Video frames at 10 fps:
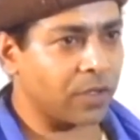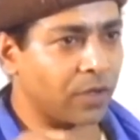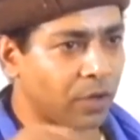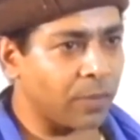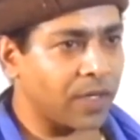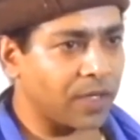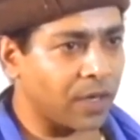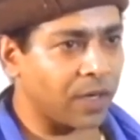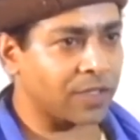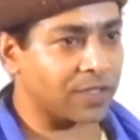Almighty
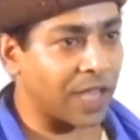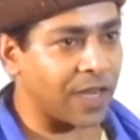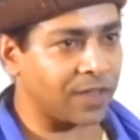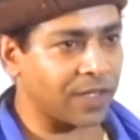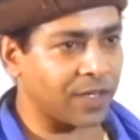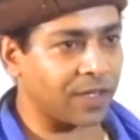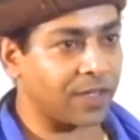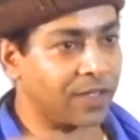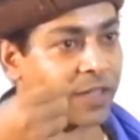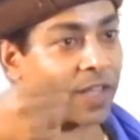Allah, signed that.
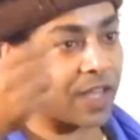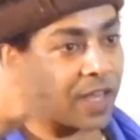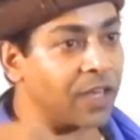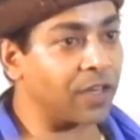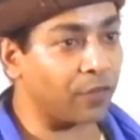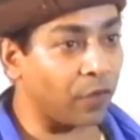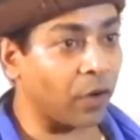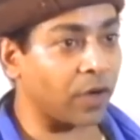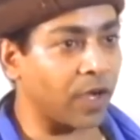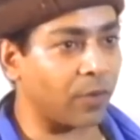Then the ink
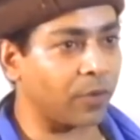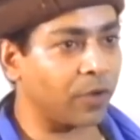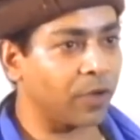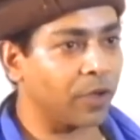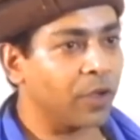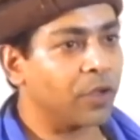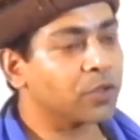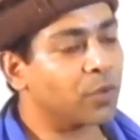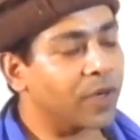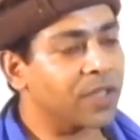fall down.
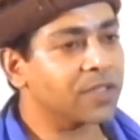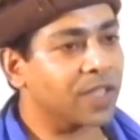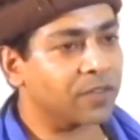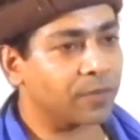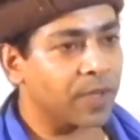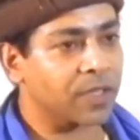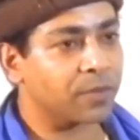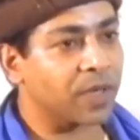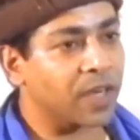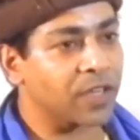So what is the ex
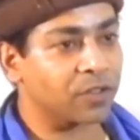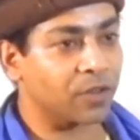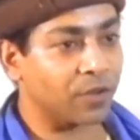explanation